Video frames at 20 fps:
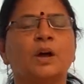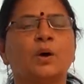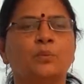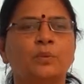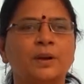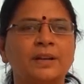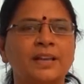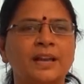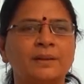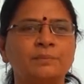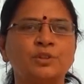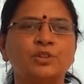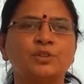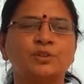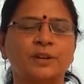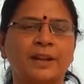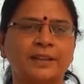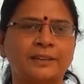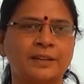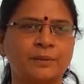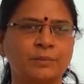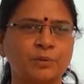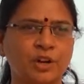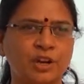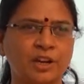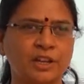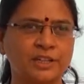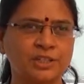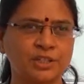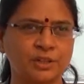Welcome to Ratnam
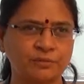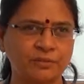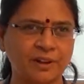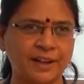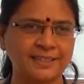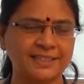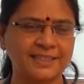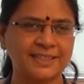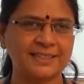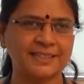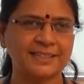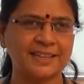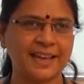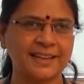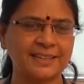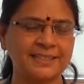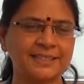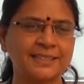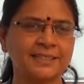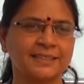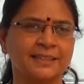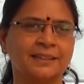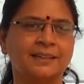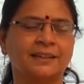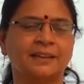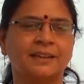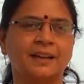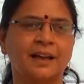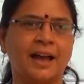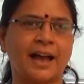College of Arts and Science.
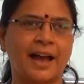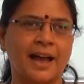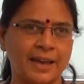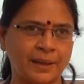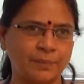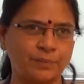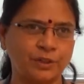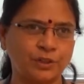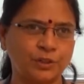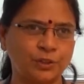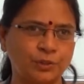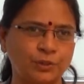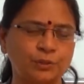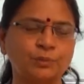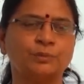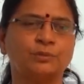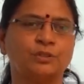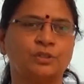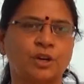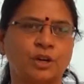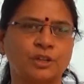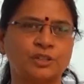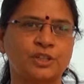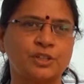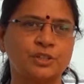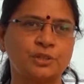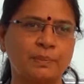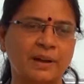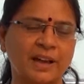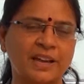I am with you, Dr.
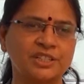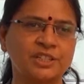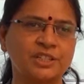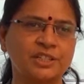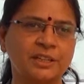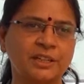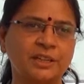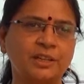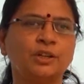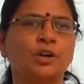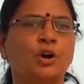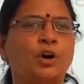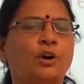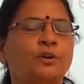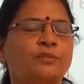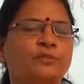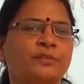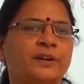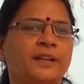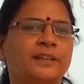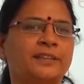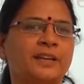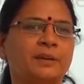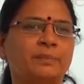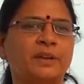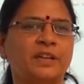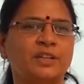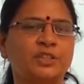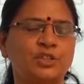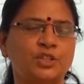Subhashini of
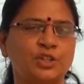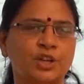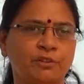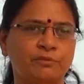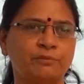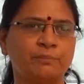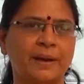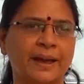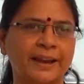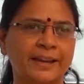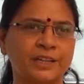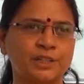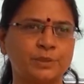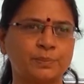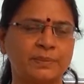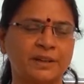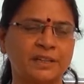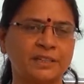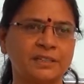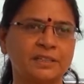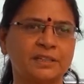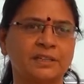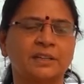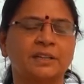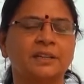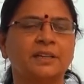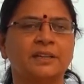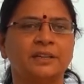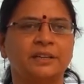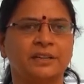Ratnam Institute of Management.
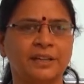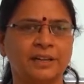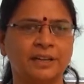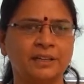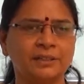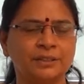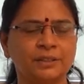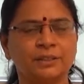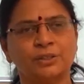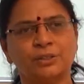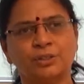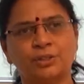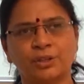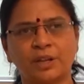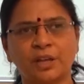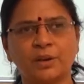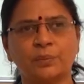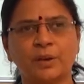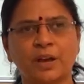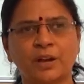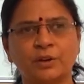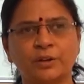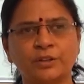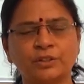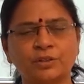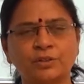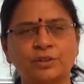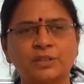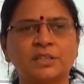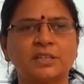Here, today we are going
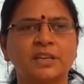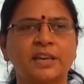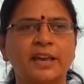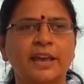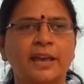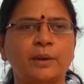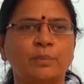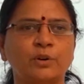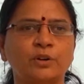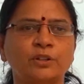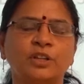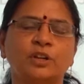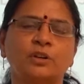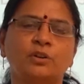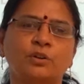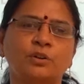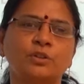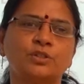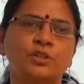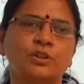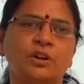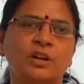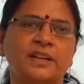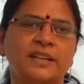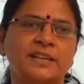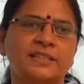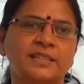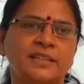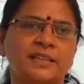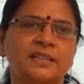to see about the course called
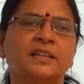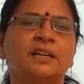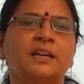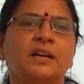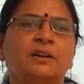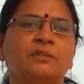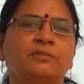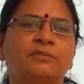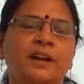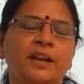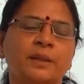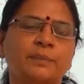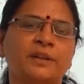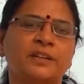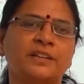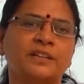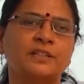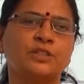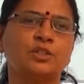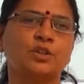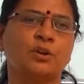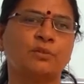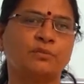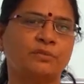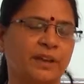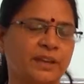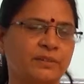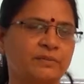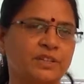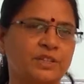as an Fundamentals of
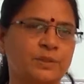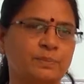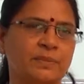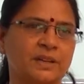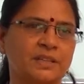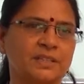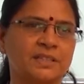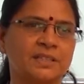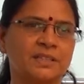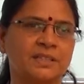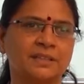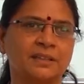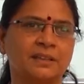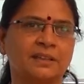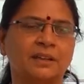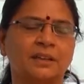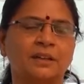Investments.